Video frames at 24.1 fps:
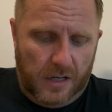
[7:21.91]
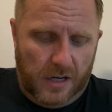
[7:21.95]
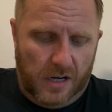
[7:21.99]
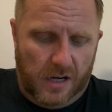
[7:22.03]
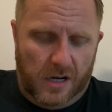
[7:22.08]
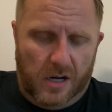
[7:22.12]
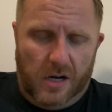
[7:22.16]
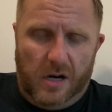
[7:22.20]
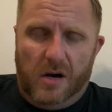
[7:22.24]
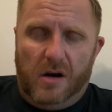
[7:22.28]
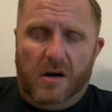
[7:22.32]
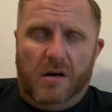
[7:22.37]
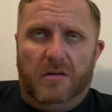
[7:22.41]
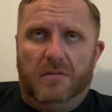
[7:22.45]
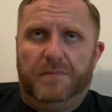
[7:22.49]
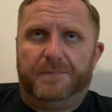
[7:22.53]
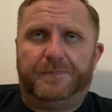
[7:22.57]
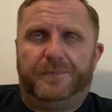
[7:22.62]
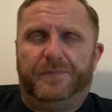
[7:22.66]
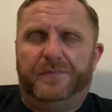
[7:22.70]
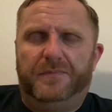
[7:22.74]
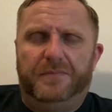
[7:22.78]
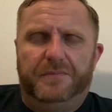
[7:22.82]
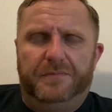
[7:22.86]
Oh,
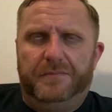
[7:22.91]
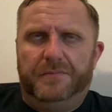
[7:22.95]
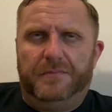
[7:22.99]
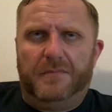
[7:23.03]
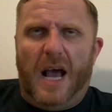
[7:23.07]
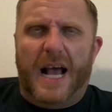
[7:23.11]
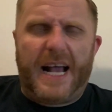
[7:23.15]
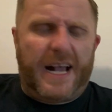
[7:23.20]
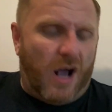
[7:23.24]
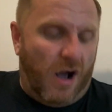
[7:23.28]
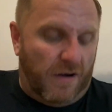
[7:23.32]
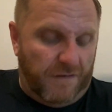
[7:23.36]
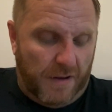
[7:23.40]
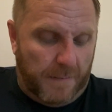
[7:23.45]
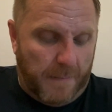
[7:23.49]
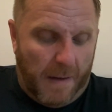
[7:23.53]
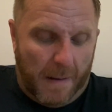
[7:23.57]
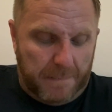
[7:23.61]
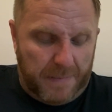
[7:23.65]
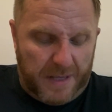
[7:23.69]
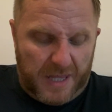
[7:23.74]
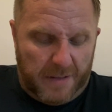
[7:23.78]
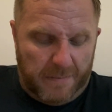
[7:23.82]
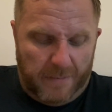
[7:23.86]
I can't
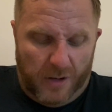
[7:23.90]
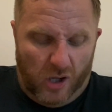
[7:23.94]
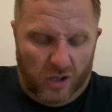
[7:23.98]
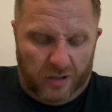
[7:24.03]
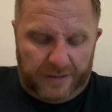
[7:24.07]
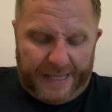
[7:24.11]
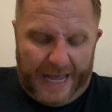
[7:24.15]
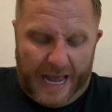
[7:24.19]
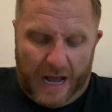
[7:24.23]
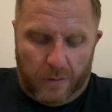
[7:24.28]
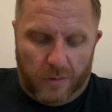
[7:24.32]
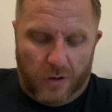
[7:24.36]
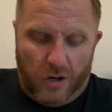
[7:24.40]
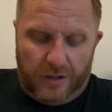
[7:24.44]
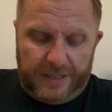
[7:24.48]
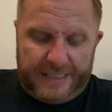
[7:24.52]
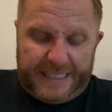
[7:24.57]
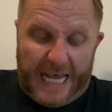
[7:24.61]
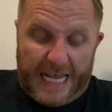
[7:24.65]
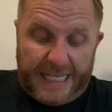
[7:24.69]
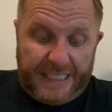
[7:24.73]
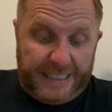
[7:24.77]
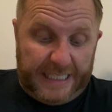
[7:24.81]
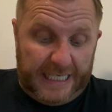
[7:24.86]
remember them all now,
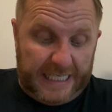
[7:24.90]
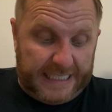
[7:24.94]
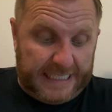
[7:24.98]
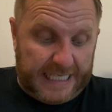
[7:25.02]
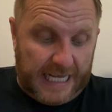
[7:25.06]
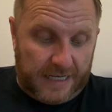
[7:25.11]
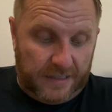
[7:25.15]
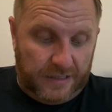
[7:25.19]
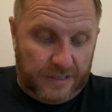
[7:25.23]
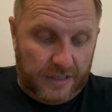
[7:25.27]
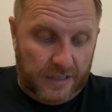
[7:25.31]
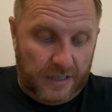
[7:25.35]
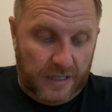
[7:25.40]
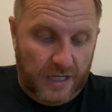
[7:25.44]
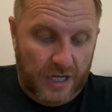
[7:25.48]
Hortensia said.